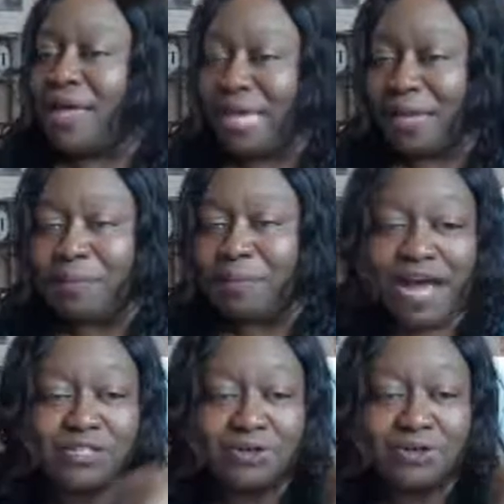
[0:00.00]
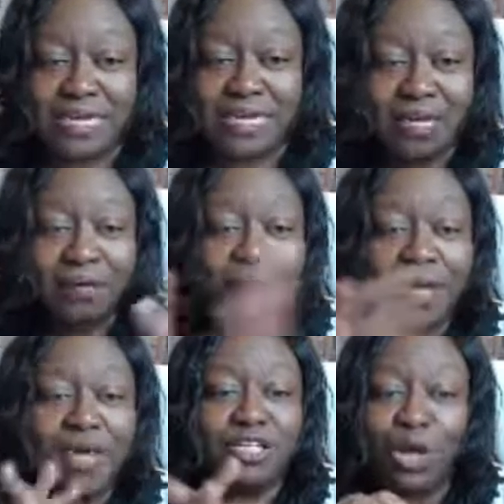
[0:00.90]
Inbox or DM
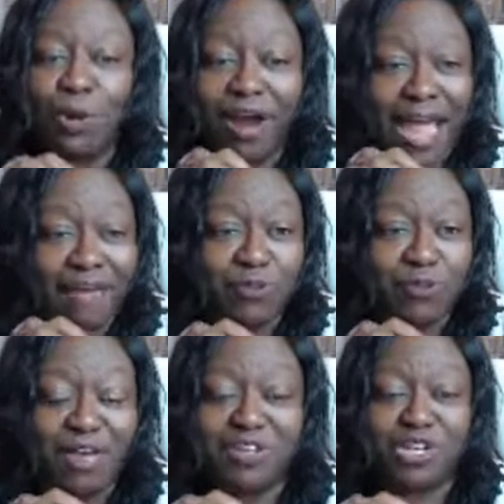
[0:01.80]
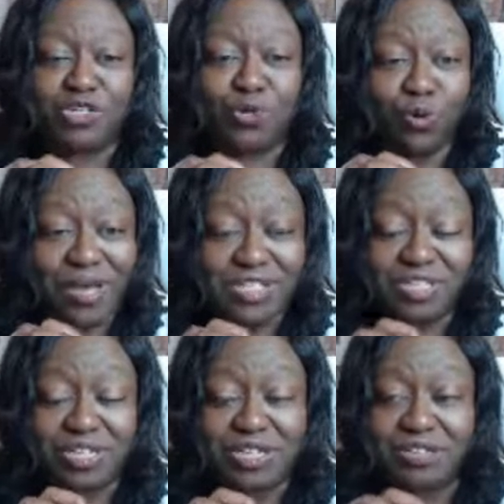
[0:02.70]
Joe or I if you have additional
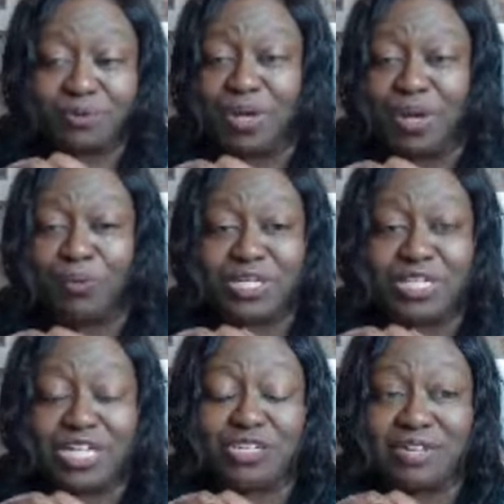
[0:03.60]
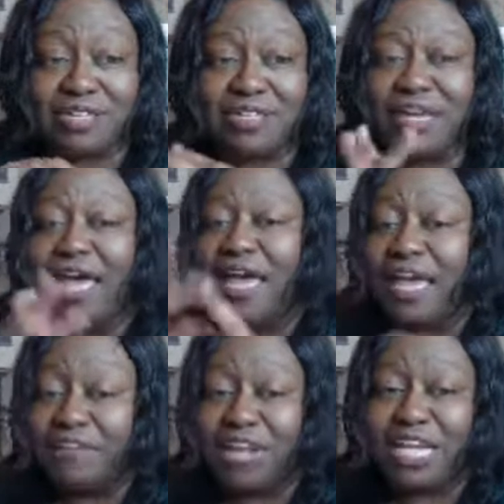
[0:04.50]
questions. We appreciate you listening.
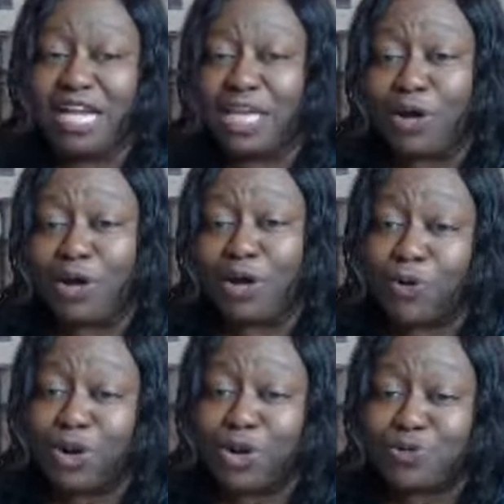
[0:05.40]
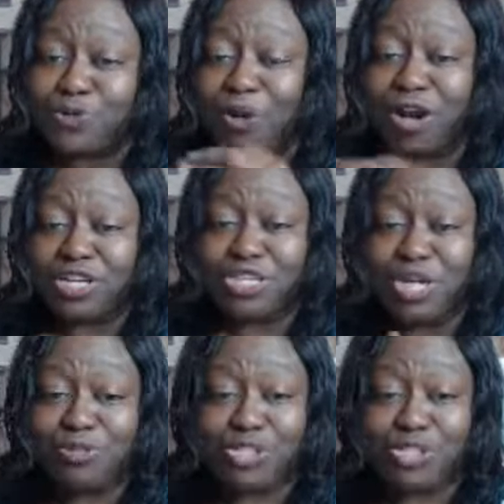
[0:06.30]
Are there any closing words or remarks,
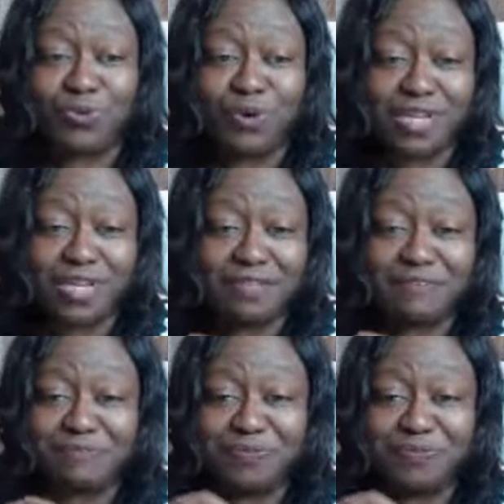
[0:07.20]
Joe, that you want to give?